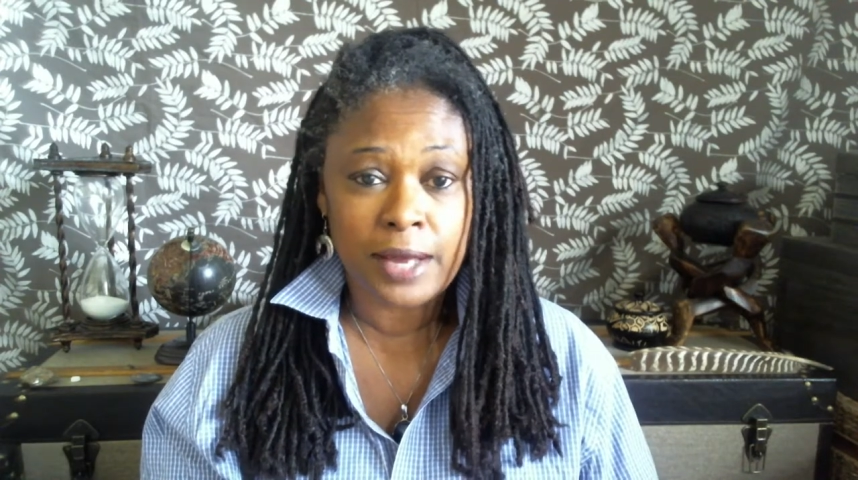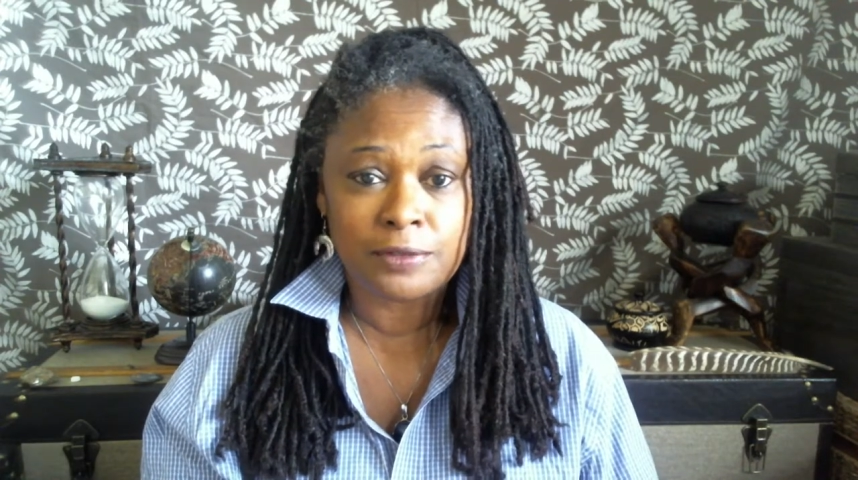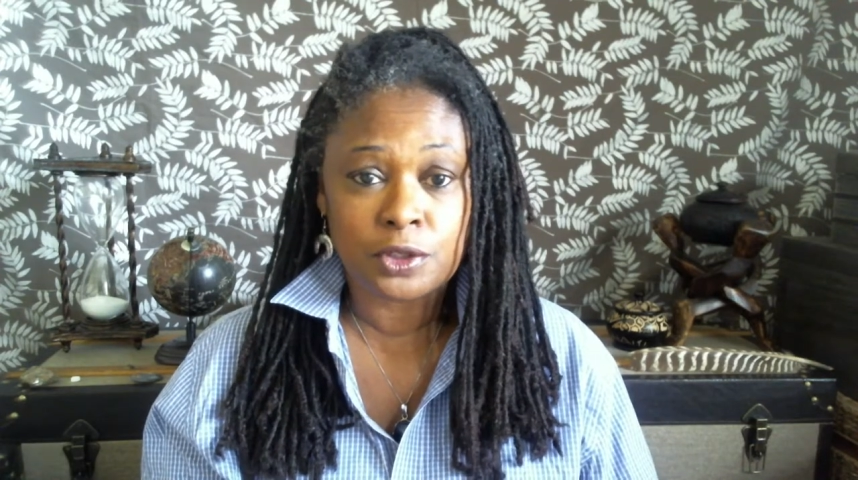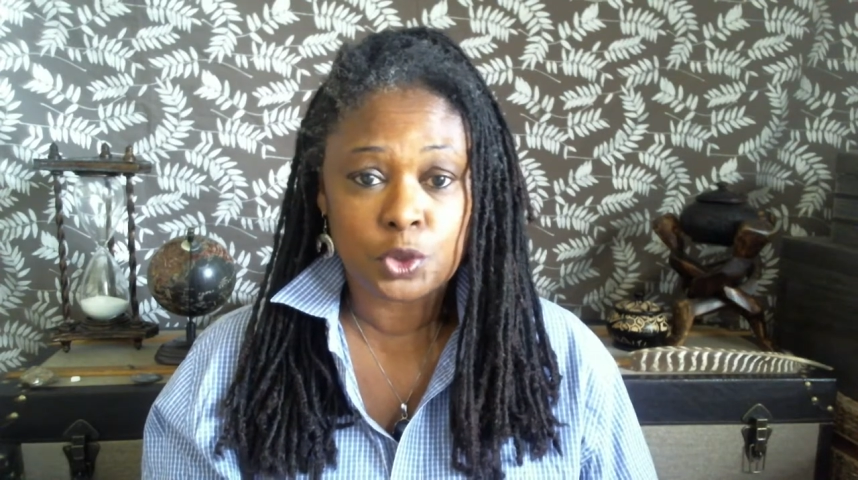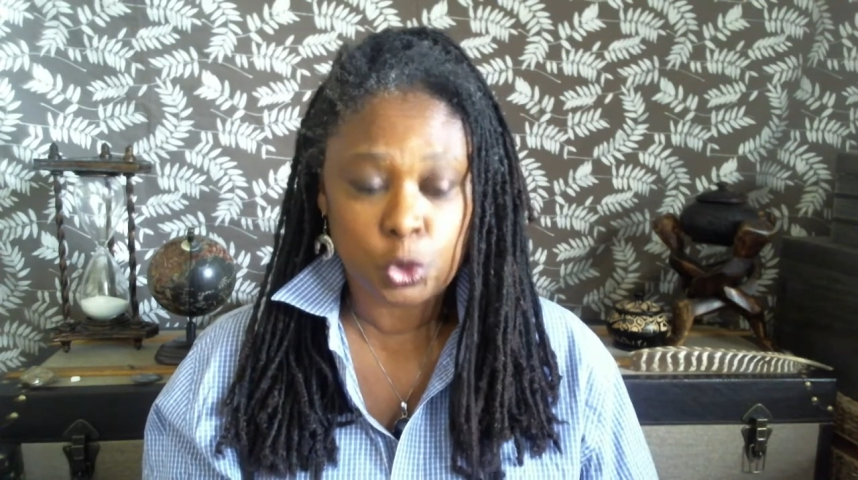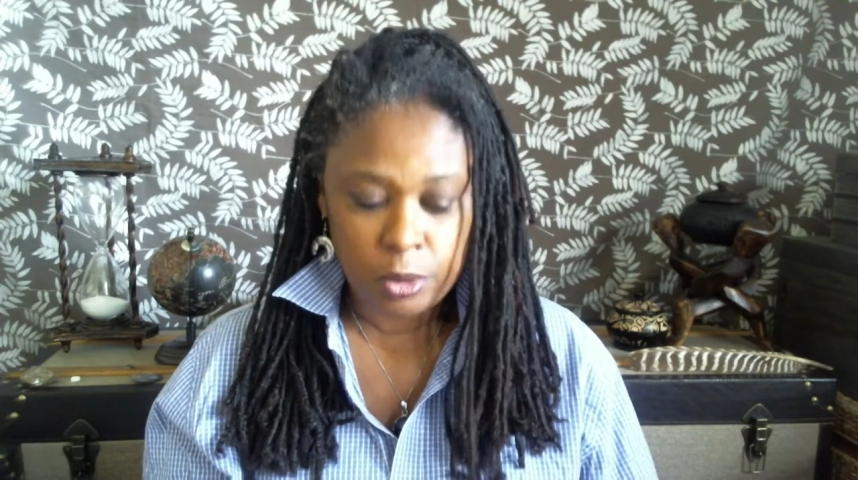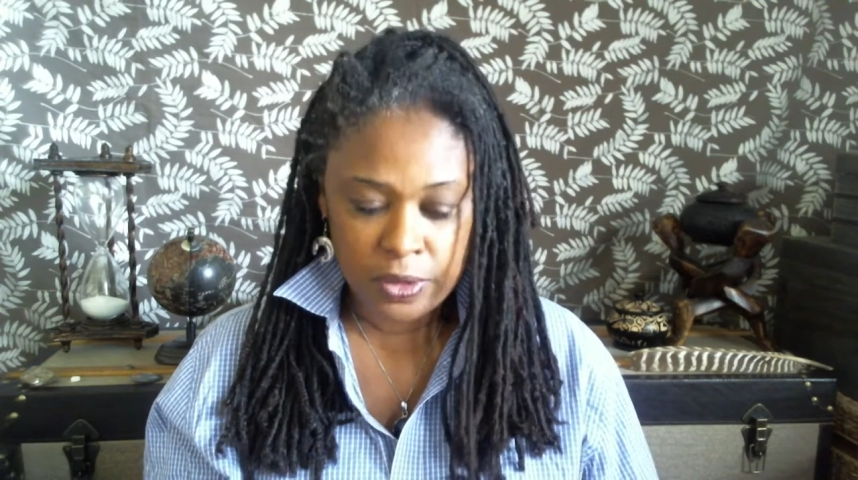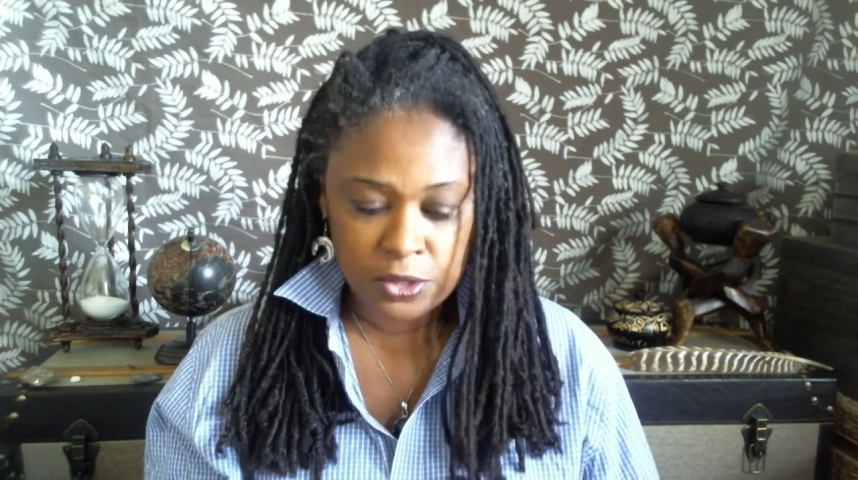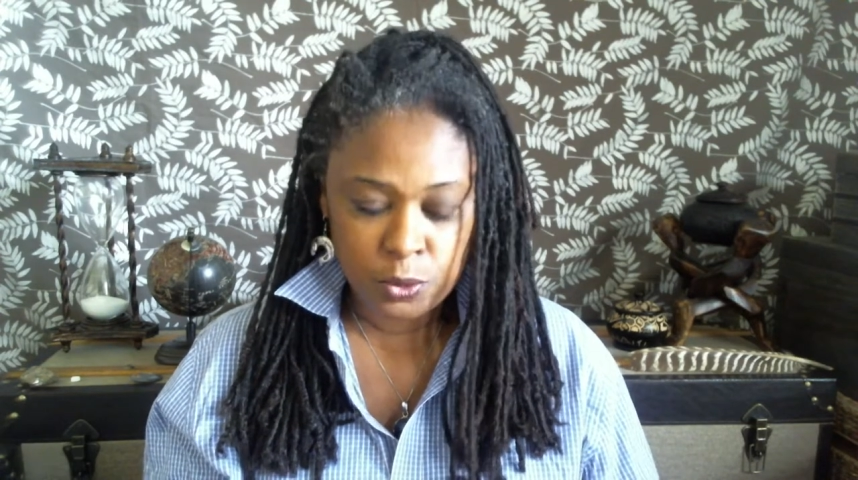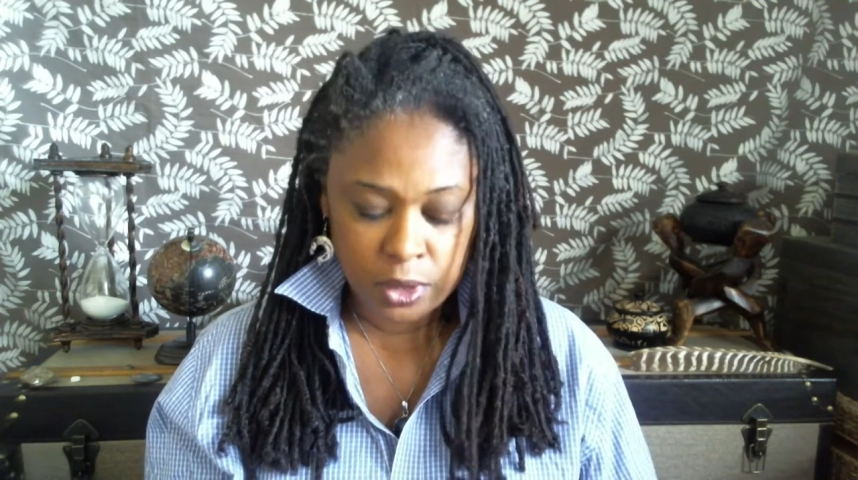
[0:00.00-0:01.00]
have to determine
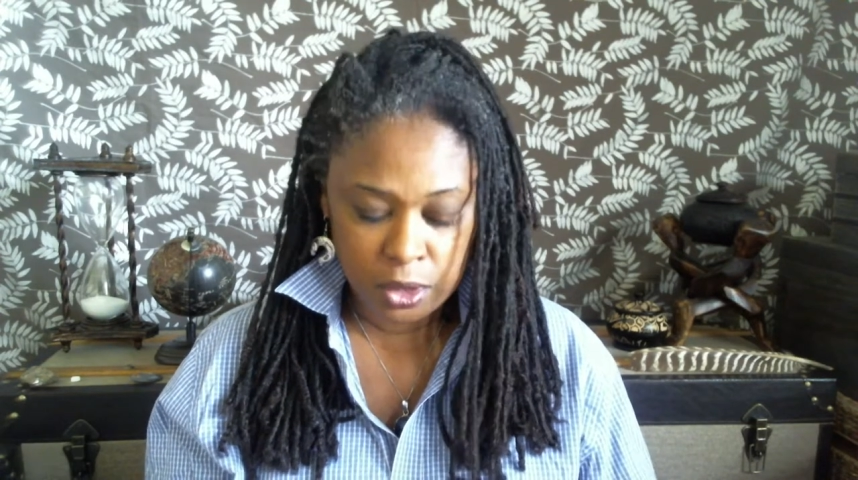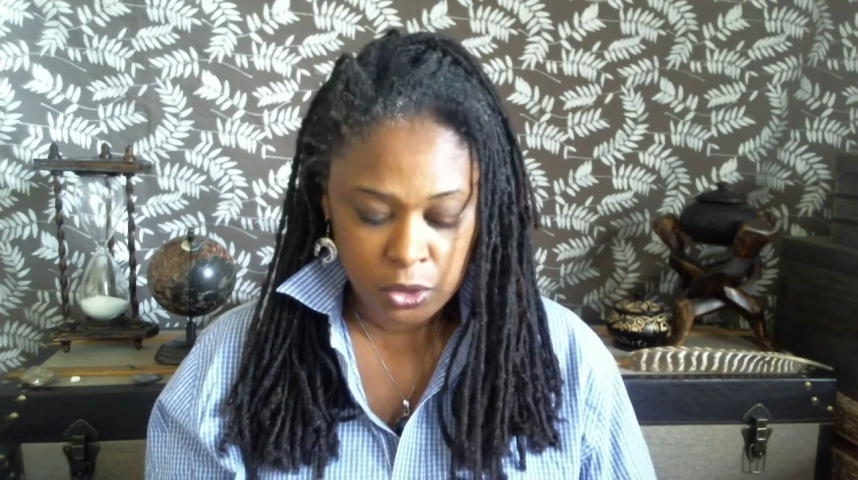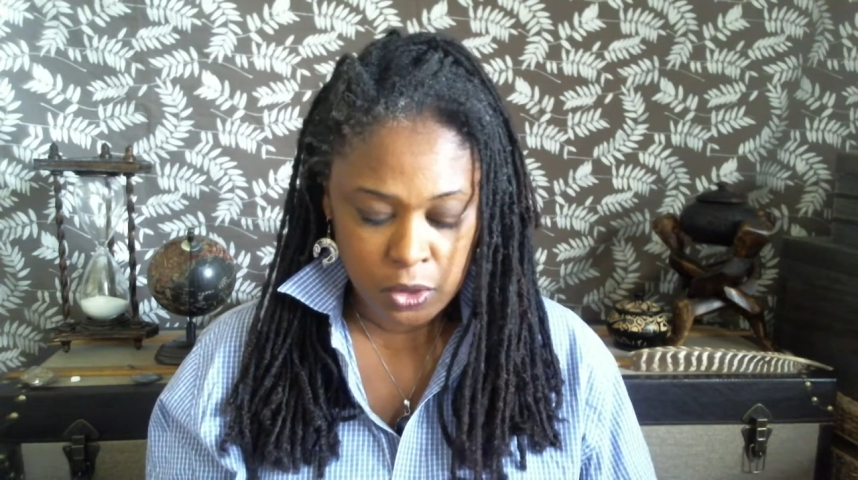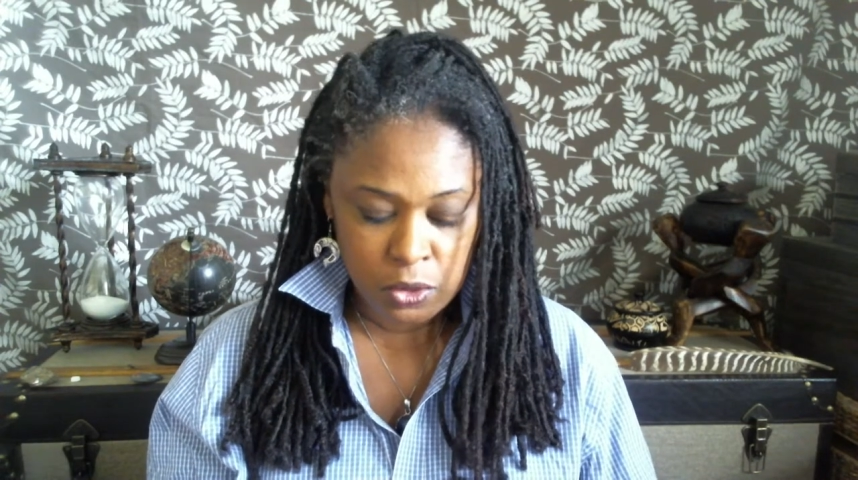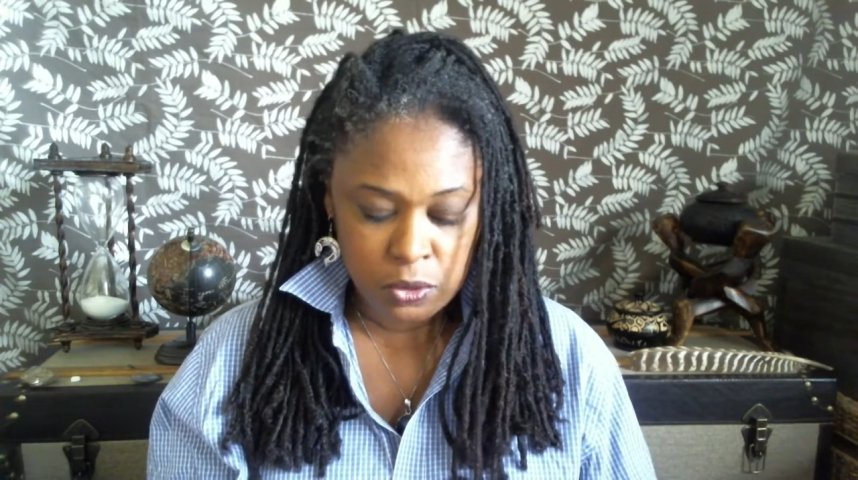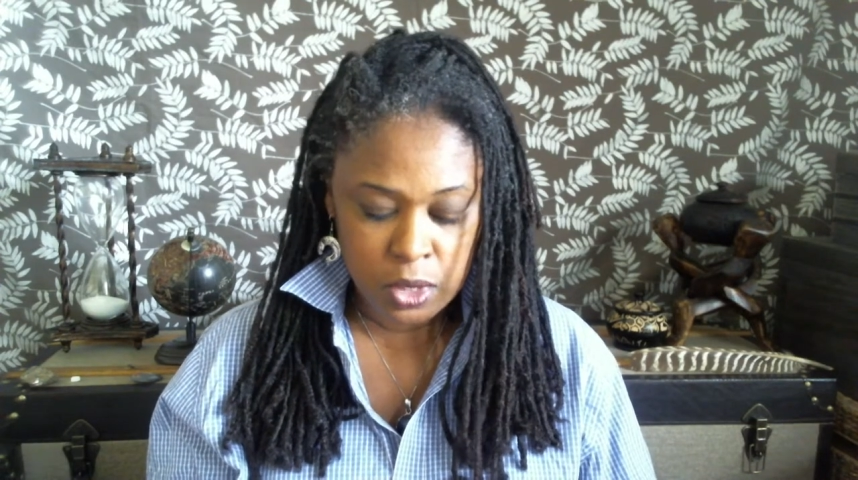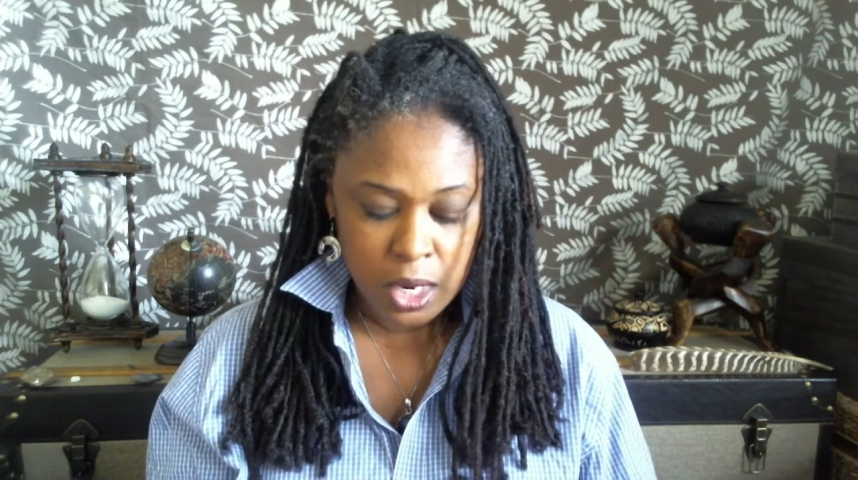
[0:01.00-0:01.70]
this one on your own.